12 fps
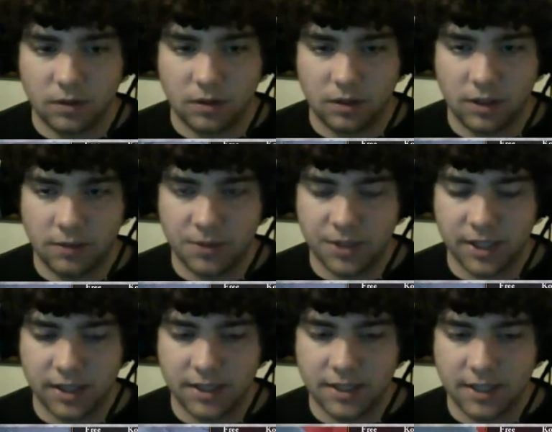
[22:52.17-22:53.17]
And then we'll take
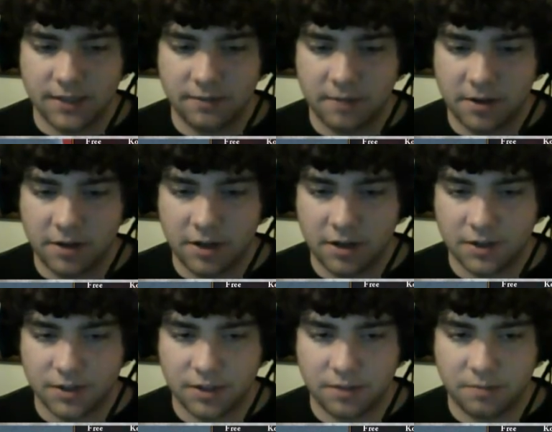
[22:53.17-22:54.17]
these guys from down here because
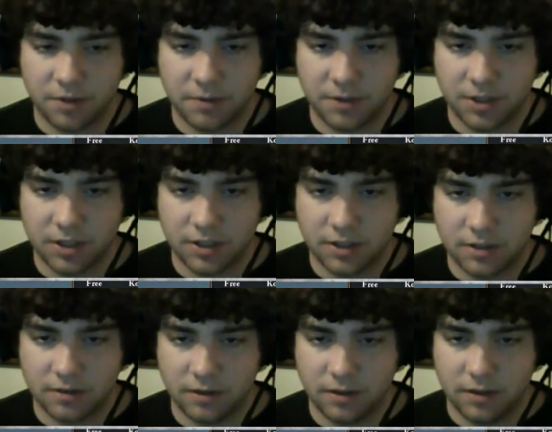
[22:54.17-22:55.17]
they're pretty much done
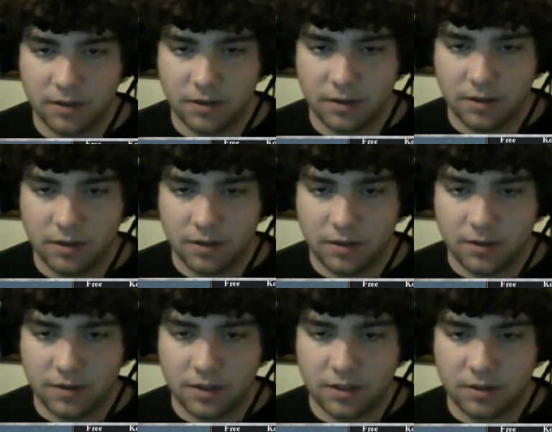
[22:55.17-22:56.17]
too.
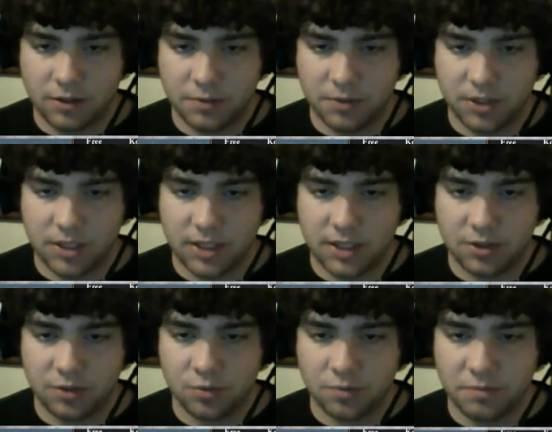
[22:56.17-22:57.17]
So lose prestige,
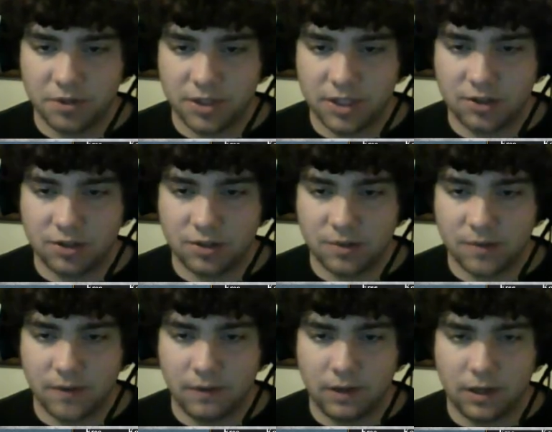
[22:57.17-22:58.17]
lose one prestige or lose
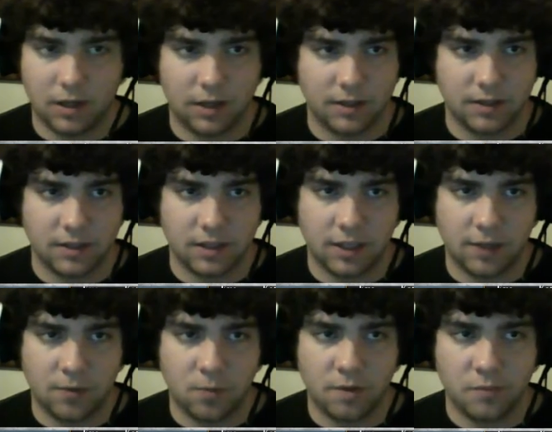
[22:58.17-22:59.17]
50 ducats and get
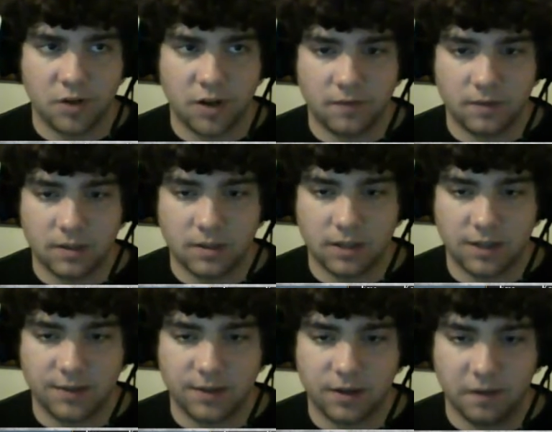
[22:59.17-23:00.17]
one province
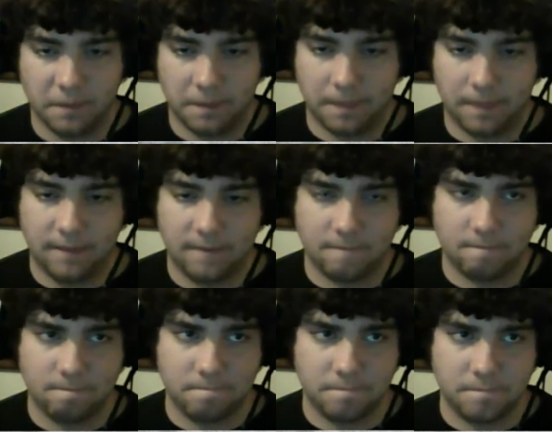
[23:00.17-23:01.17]
nicer.
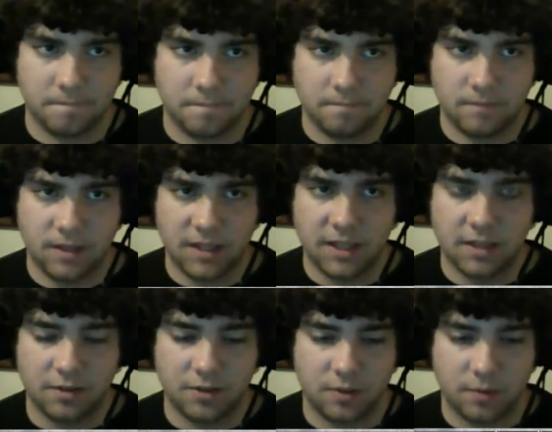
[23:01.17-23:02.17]
I think I'll
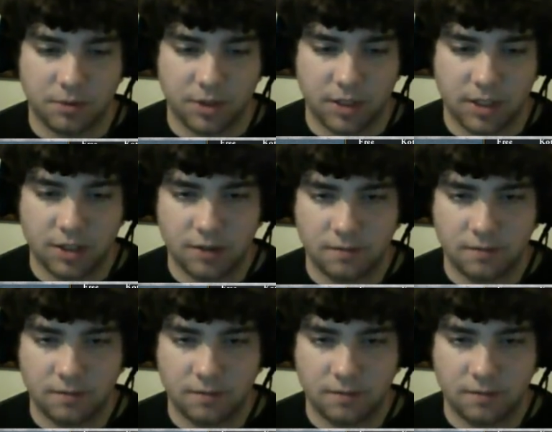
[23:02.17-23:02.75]
lose the one prestige.